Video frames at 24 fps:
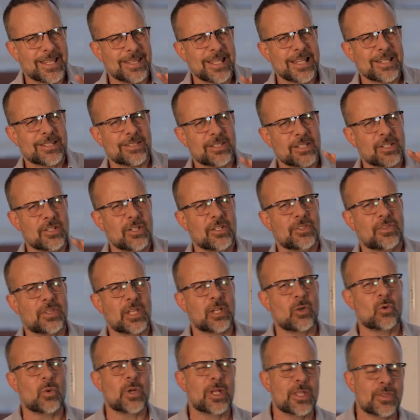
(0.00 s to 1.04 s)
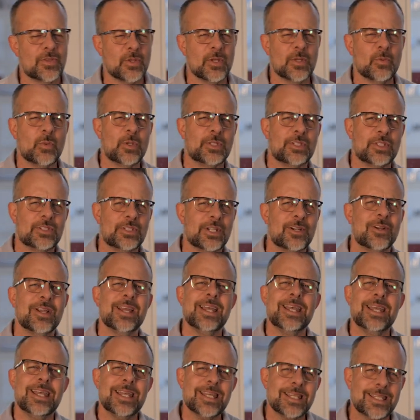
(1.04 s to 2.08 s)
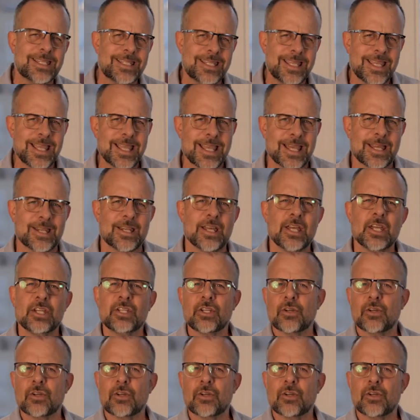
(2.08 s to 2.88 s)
and that's the good thing with this here. It can.